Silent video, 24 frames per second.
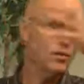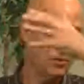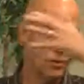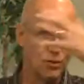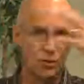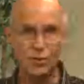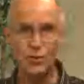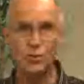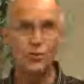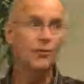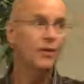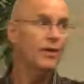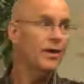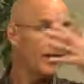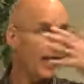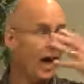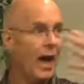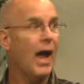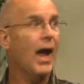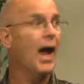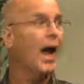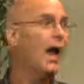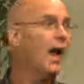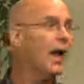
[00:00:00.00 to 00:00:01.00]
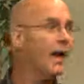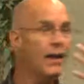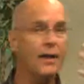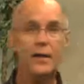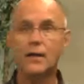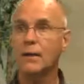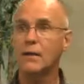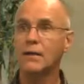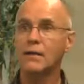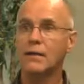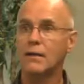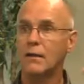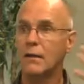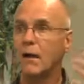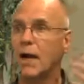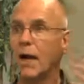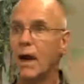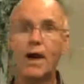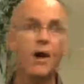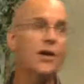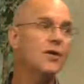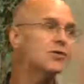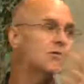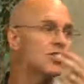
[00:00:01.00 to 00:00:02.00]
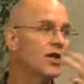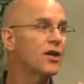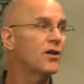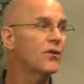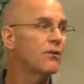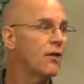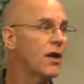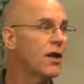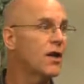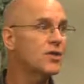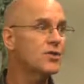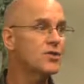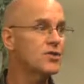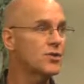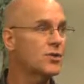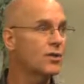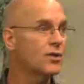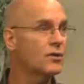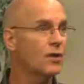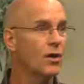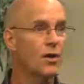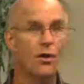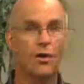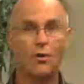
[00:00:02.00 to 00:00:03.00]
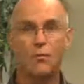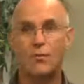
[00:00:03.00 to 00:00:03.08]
you and I, our generation,